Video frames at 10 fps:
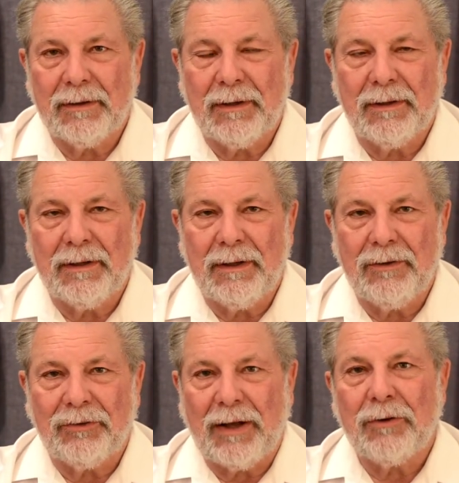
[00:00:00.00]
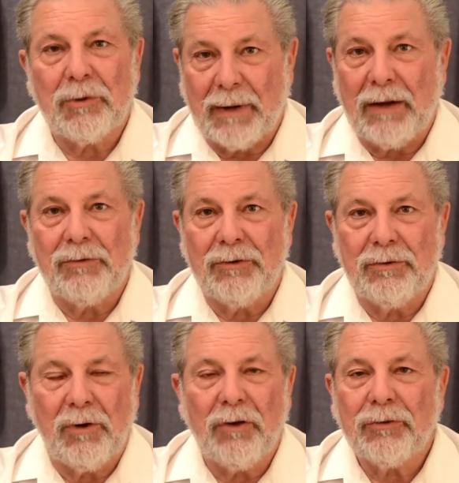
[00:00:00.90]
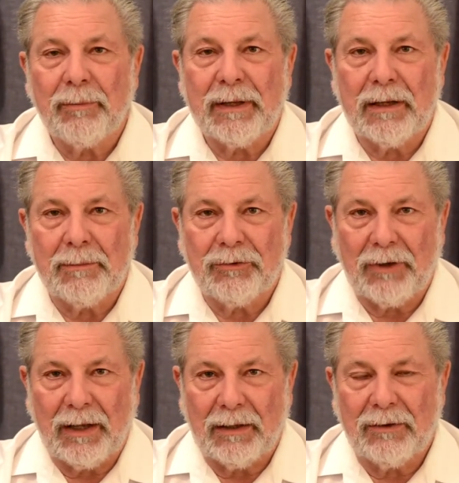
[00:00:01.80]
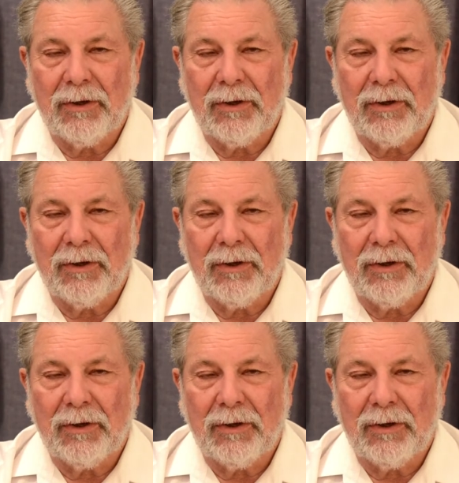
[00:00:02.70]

the sound around you also becomes silent.